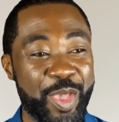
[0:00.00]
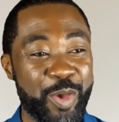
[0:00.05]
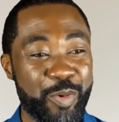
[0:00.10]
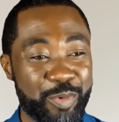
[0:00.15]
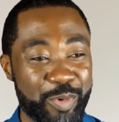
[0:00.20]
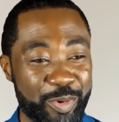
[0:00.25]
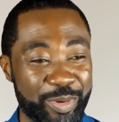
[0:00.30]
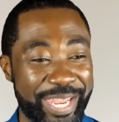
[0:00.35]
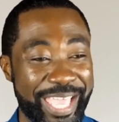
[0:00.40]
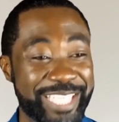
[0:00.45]

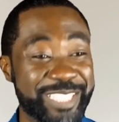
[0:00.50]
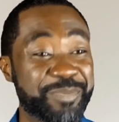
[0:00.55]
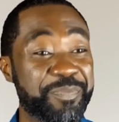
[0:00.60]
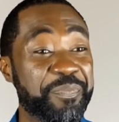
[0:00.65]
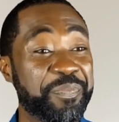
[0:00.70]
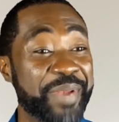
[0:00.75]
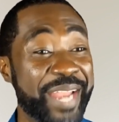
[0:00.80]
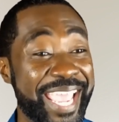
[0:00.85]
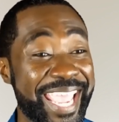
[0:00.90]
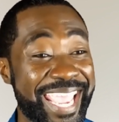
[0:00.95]
We will
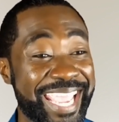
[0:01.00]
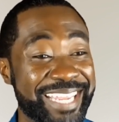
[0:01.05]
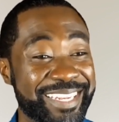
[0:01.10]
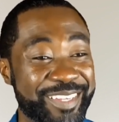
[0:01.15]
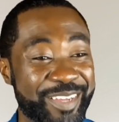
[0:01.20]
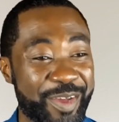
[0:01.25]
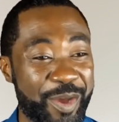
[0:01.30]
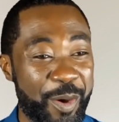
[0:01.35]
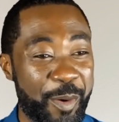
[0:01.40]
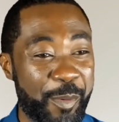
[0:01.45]

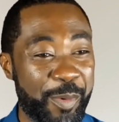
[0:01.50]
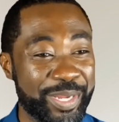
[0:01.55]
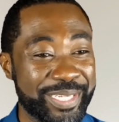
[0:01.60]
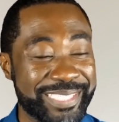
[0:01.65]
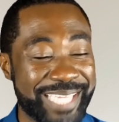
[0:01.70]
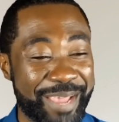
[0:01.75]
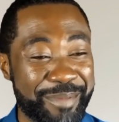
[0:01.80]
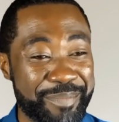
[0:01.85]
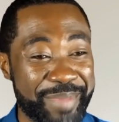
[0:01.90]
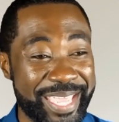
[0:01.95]
explain
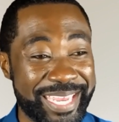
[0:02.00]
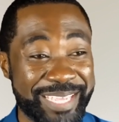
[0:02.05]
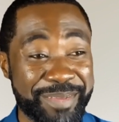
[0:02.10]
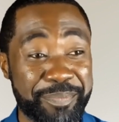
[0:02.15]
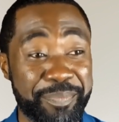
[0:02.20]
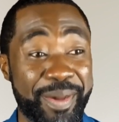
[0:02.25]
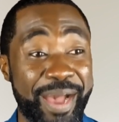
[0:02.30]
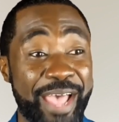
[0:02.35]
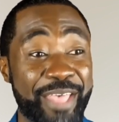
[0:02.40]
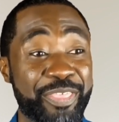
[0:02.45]
what I mean
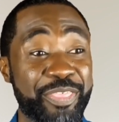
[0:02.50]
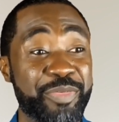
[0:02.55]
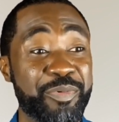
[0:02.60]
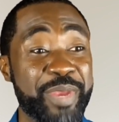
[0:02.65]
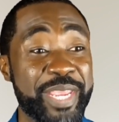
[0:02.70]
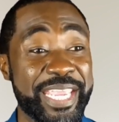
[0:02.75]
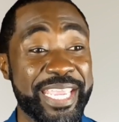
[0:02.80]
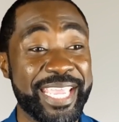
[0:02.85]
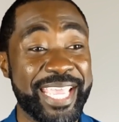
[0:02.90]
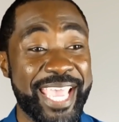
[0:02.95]
in part
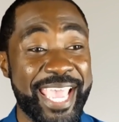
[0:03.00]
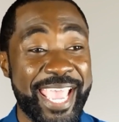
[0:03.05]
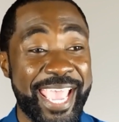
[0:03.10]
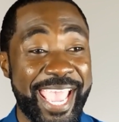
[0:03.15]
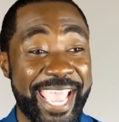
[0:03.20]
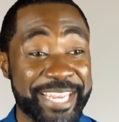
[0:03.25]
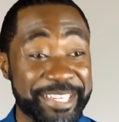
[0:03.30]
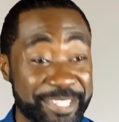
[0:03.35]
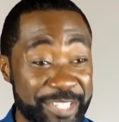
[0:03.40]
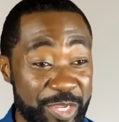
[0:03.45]
3
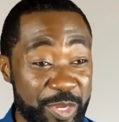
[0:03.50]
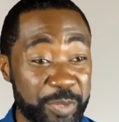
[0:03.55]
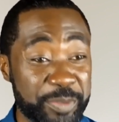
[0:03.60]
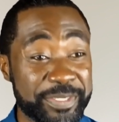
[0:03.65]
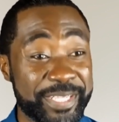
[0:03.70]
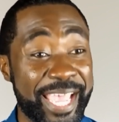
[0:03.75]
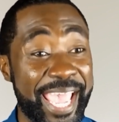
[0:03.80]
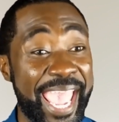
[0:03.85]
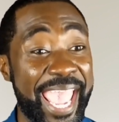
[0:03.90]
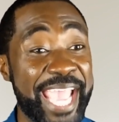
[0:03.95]
and use
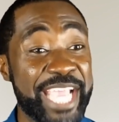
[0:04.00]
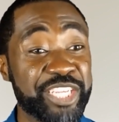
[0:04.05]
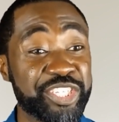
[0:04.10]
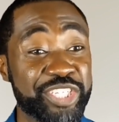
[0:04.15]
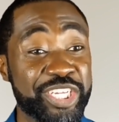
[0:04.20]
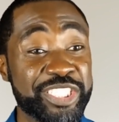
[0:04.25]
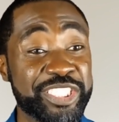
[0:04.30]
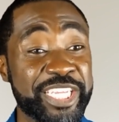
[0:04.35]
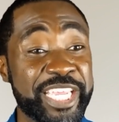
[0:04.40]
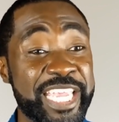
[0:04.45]
the
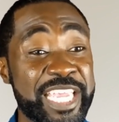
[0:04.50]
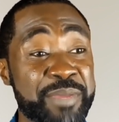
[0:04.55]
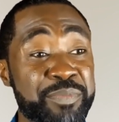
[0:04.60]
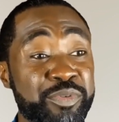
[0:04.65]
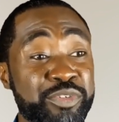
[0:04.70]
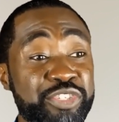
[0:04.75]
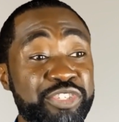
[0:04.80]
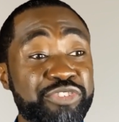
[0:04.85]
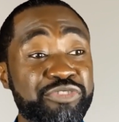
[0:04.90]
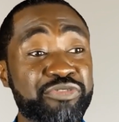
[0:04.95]
ancient
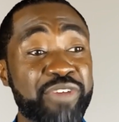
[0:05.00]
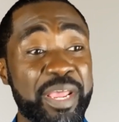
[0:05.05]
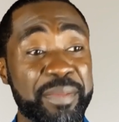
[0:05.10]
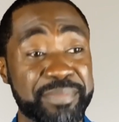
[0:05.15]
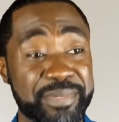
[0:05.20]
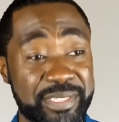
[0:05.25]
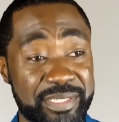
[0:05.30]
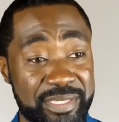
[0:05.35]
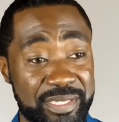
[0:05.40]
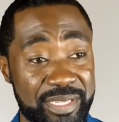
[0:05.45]
Hebrew
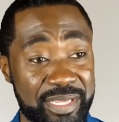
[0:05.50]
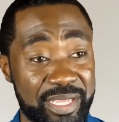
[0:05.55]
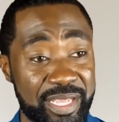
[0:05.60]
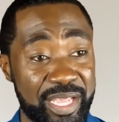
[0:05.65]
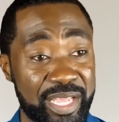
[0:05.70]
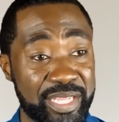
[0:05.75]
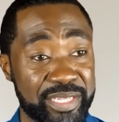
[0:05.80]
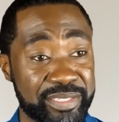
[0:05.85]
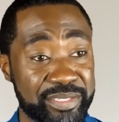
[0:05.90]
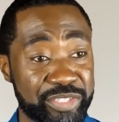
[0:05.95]
scripts
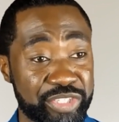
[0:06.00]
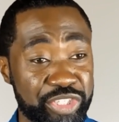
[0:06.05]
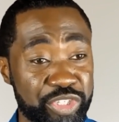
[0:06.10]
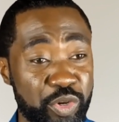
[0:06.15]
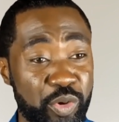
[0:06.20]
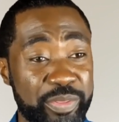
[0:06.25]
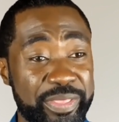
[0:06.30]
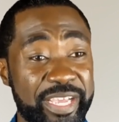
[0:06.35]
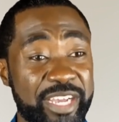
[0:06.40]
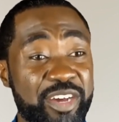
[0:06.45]
to
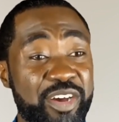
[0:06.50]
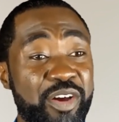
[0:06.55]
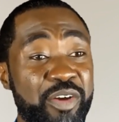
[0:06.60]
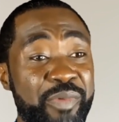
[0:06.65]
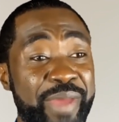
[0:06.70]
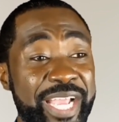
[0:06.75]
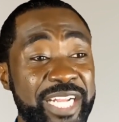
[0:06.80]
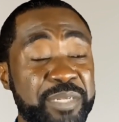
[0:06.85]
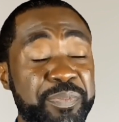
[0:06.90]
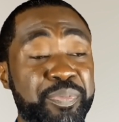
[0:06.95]
show the
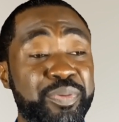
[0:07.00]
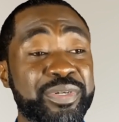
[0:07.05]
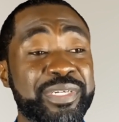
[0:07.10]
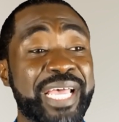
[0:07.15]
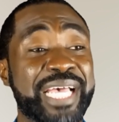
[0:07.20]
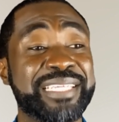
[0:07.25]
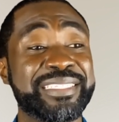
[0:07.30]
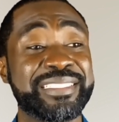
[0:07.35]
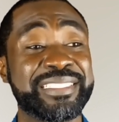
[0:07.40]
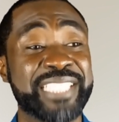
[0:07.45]
correct
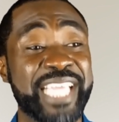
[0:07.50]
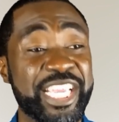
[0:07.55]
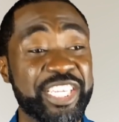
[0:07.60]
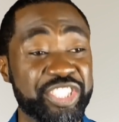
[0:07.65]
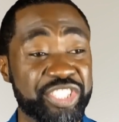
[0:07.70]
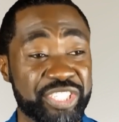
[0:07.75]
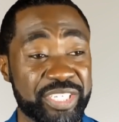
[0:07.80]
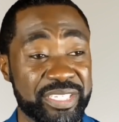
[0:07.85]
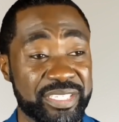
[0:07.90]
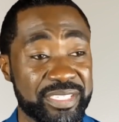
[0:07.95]

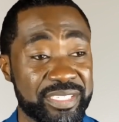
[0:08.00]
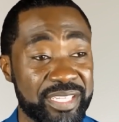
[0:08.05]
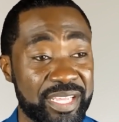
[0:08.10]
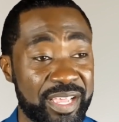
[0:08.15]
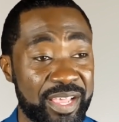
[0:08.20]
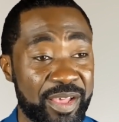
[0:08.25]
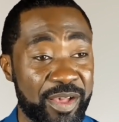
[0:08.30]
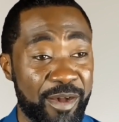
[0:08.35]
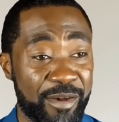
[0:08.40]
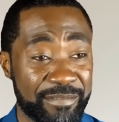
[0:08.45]
pronunciation
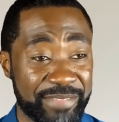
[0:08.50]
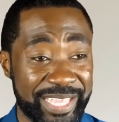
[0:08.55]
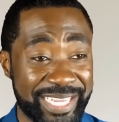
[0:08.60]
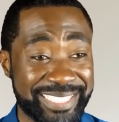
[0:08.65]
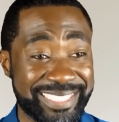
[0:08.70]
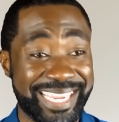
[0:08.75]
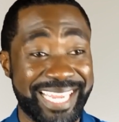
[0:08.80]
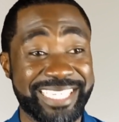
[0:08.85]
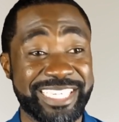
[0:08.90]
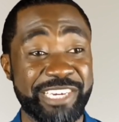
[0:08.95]
of the
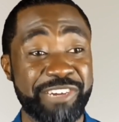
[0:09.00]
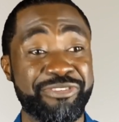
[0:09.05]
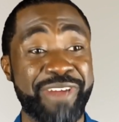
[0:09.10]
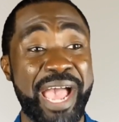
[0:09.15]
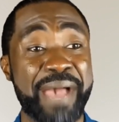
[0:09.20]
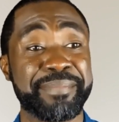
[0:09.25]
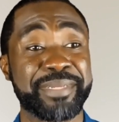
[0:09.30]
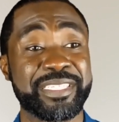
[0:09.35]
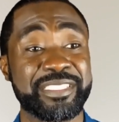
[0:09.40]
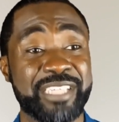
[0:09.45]

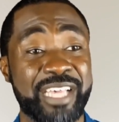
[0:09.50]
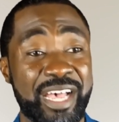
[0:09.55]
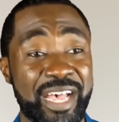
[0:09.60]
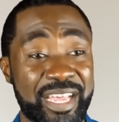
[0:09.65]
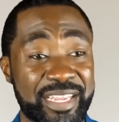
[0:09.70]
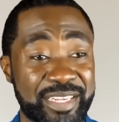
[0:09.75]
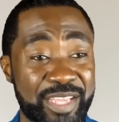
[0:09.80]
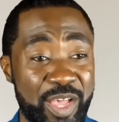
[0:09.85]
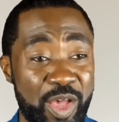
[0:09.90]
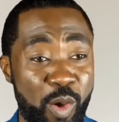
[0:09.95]

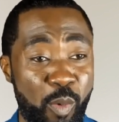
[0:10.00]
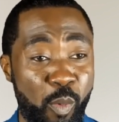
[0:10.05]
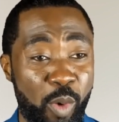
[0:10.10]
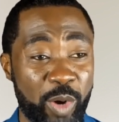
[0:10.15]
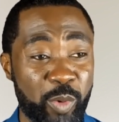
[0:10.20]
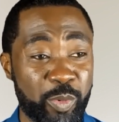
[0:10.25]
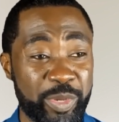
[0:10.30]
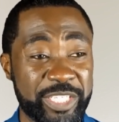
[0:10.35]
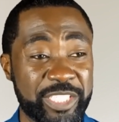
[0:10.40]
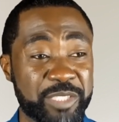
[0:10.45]
tetragrammaton,
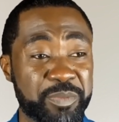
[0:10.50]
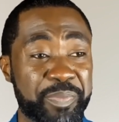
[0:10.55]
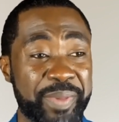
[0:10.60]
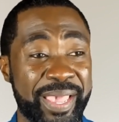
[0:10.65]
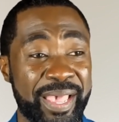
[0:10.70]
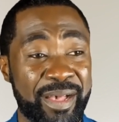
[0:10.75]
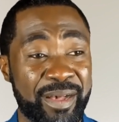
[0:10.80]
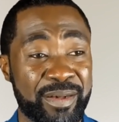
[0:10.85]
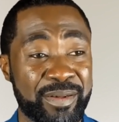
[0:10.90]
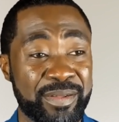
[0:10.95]
what we
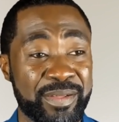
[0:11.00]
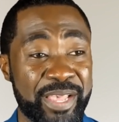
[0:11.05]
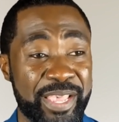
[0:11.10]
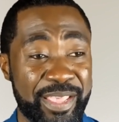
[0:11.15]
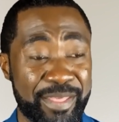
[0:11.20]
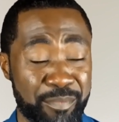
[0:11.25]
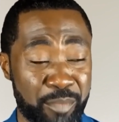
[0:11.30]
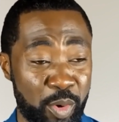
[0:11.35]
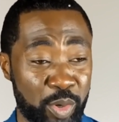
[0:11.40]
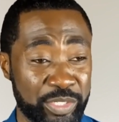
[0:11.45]
spell
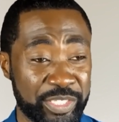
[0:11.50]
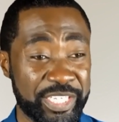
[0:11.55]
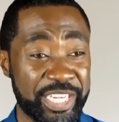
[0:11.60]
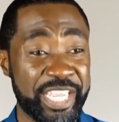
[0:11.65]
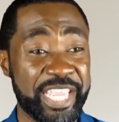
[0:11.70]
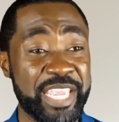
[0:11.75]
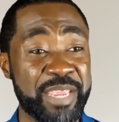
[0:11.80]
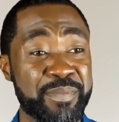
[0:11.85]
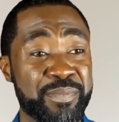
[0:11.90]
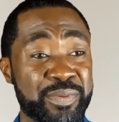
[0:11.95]
in modern
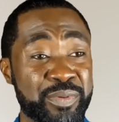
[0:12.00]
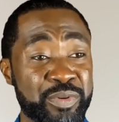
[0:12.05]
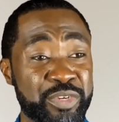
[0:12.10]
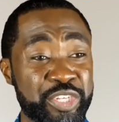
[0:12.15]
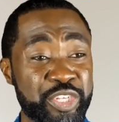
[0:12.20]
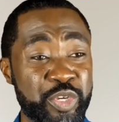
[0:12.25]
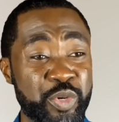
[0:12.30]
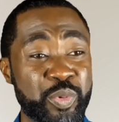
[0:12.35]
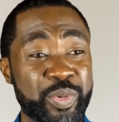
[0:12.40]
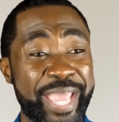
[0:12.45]
Hebrew,
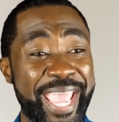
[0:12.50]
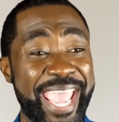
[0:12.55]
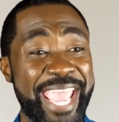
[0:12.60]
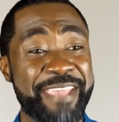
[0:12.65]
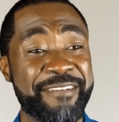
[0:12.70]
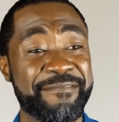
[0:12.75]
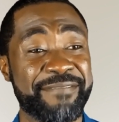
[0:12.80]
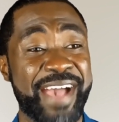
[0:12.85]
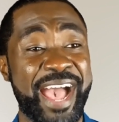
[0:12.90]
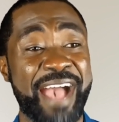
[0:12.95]
Yud,
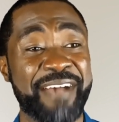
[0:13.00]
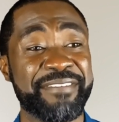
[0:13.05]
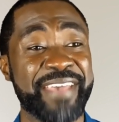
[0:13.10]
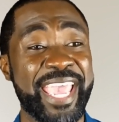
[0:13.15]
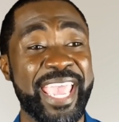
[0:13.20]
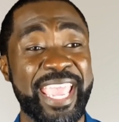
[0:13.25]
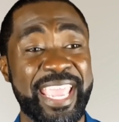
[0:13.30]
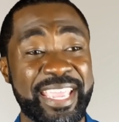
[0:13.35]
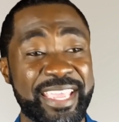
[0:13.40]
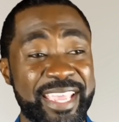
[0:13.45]
He, Vav,
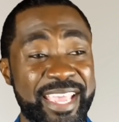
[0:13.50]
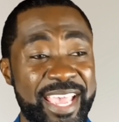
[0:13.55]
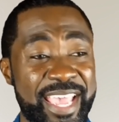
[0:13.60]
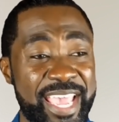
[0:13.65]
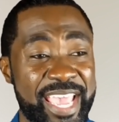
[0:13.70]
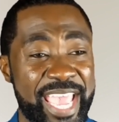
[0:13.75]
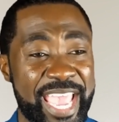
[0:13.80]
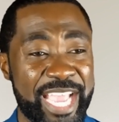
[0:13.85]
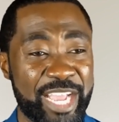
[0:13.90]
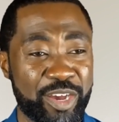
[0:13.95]
He,
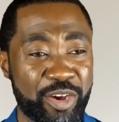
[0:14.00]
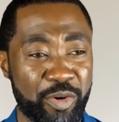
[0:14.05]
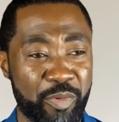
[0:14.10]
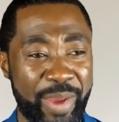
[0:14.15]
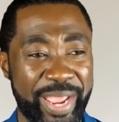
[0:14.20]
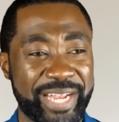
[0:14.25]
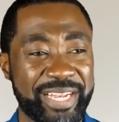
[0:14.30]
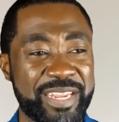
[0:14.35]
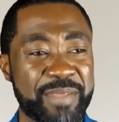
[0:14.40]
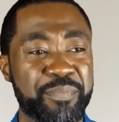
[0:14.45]
and
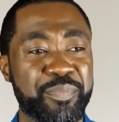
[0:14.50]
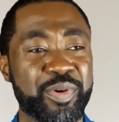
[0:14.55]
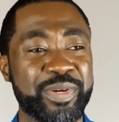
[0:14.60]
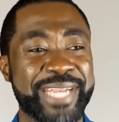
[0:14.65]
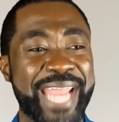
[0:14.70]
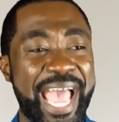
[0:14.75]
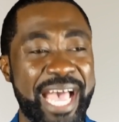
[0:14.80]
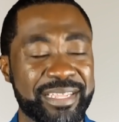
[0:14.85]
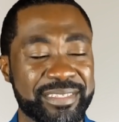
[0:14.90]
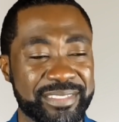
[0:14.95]
correctly
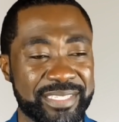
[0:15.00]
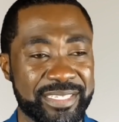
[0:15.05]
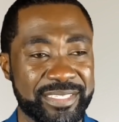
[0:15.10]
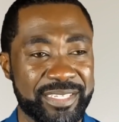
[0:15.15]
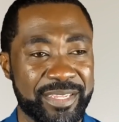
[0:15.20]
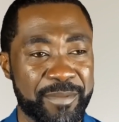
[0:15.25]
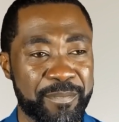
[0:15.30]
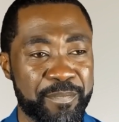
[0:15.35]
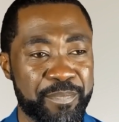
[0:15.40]
pronounce it.